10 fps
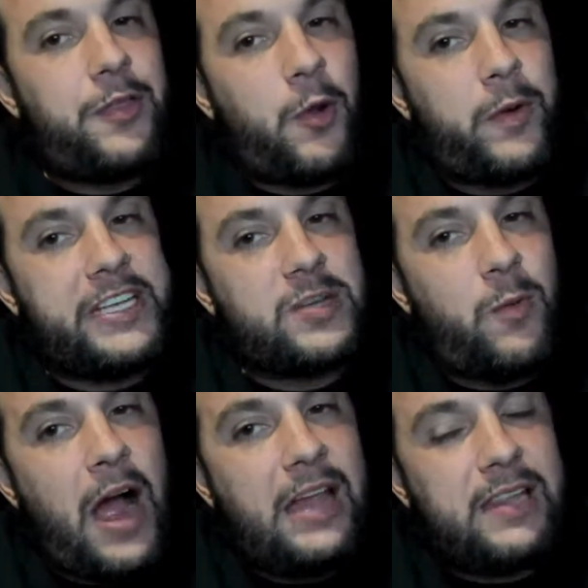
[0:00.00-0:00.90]
the reason
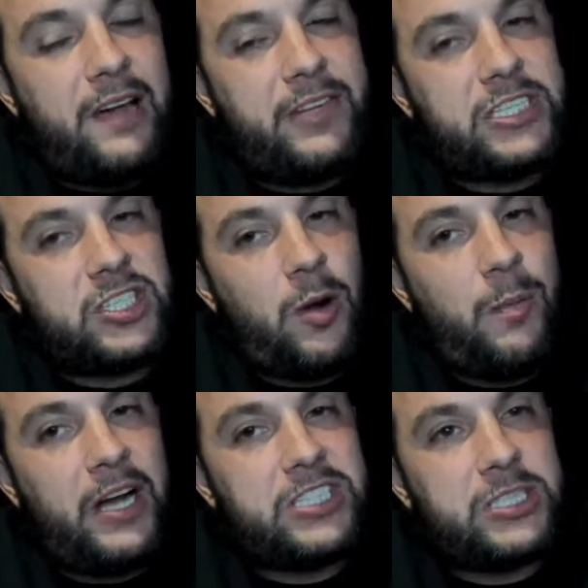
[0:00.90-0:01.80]
why I love it so
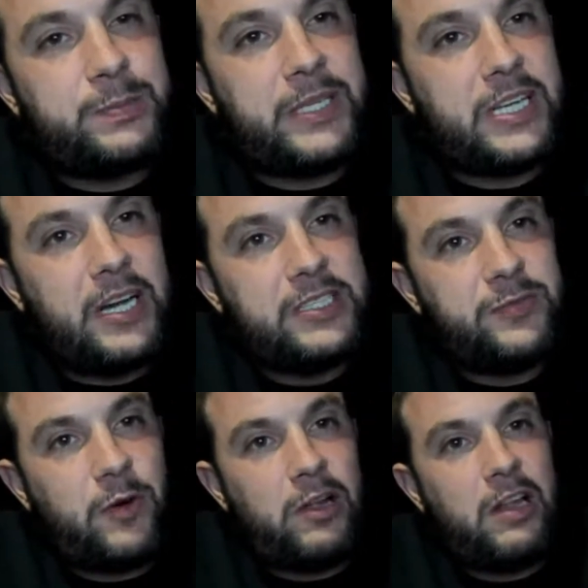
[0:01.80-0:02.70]
much is because
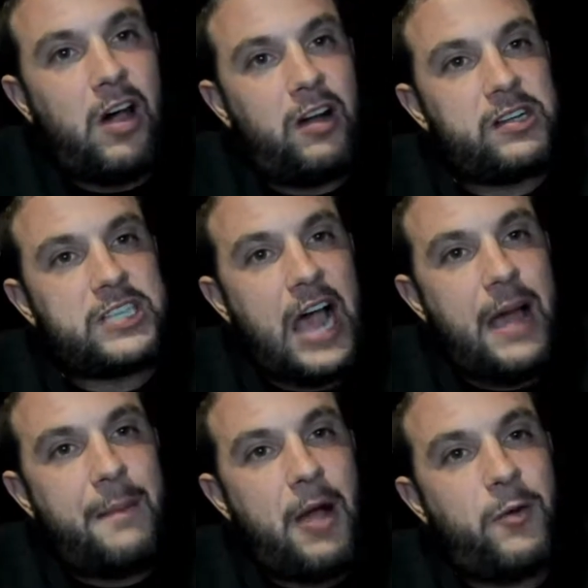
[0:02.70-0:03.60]
for a long
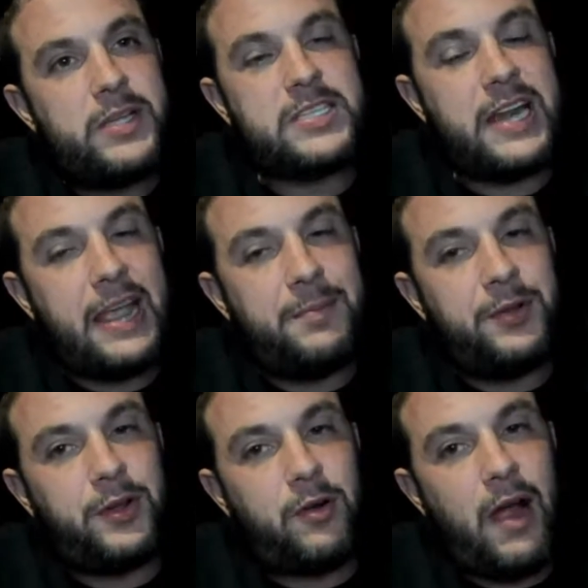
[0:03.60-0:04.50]
time I wasn't able to
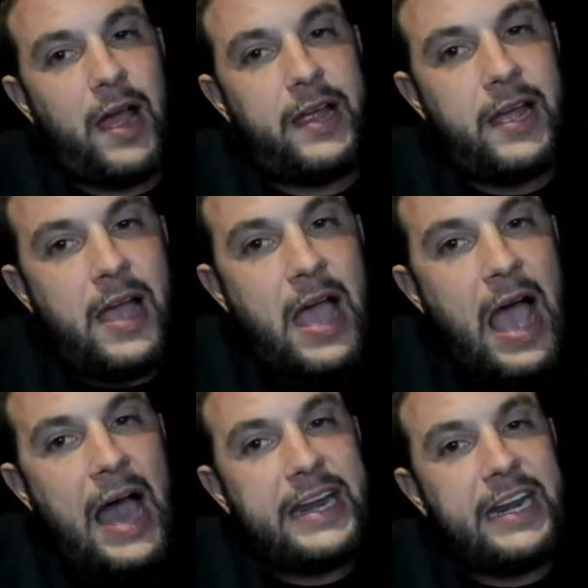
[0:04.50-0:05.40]
cry.
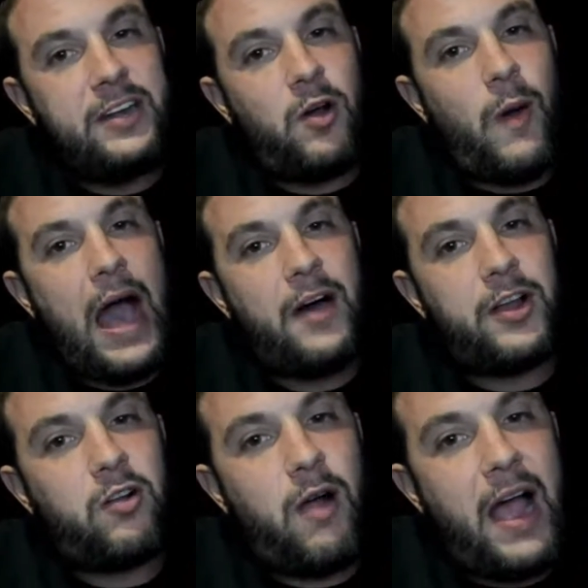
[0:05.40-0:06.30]
I didn't know how to
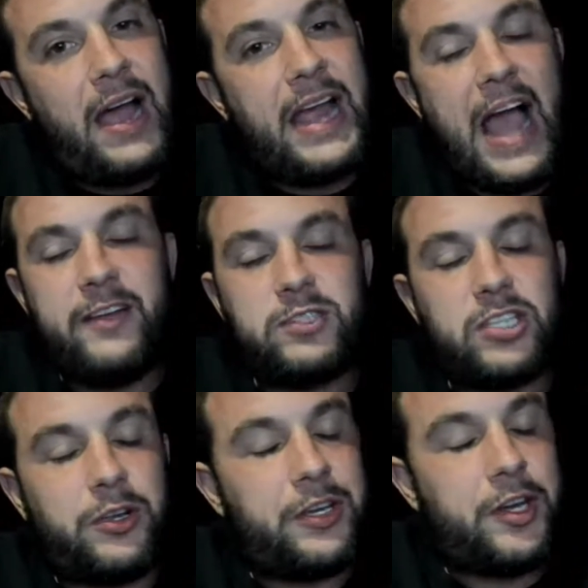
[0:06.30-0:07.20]
cry. I used
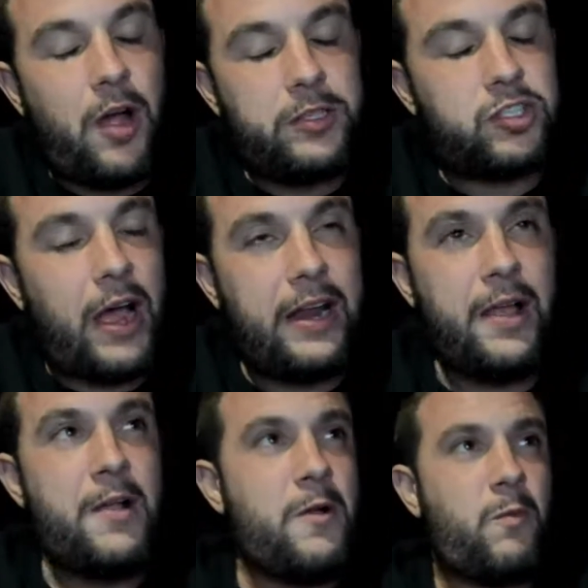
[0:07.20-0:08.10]
to try to,
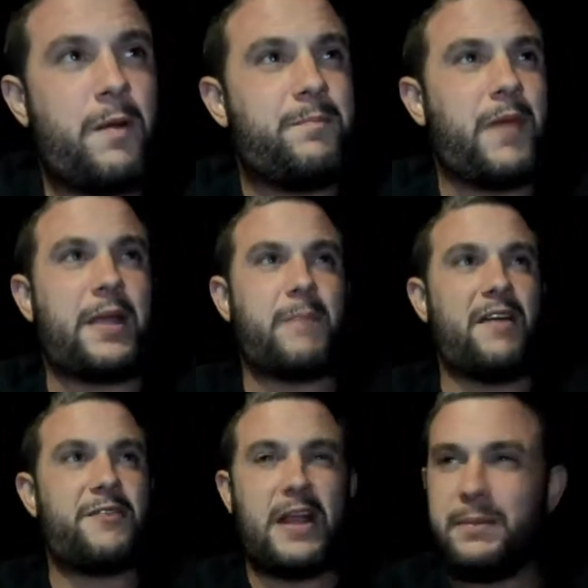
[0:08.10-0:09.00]
when like my
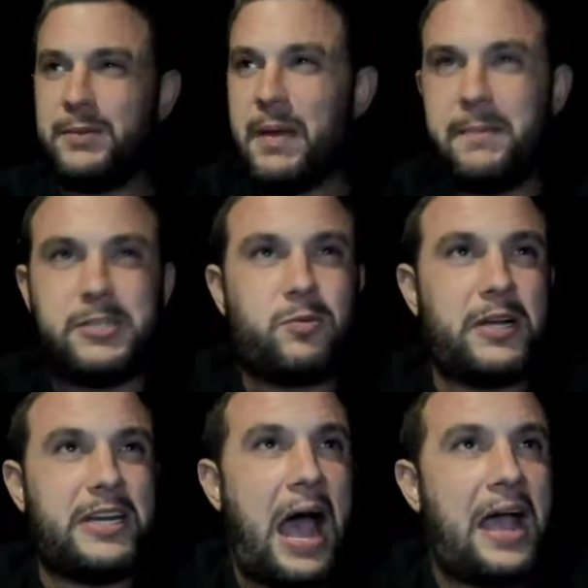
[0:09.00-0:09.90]
family members were
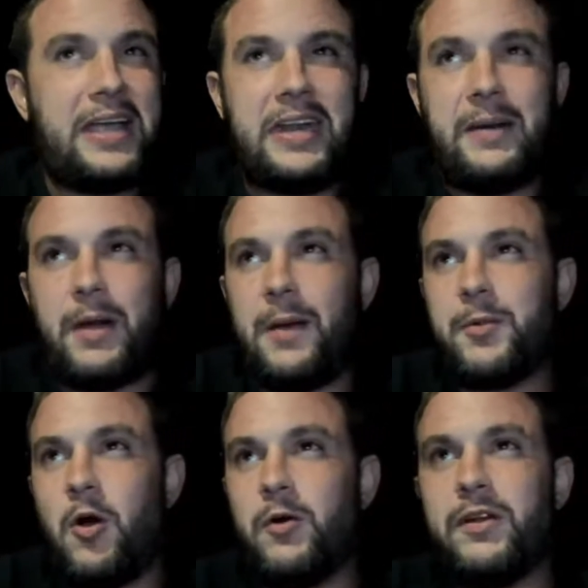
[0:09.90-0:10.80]
dying and when I'm
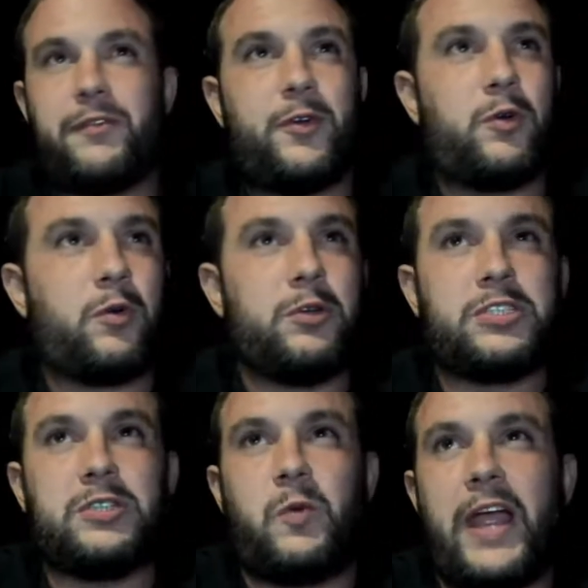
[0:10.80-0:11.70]
going to funerals
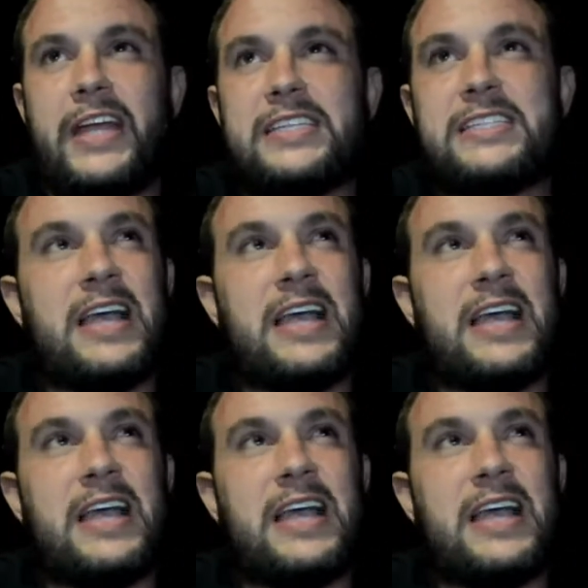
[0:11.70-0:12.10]
and wakes,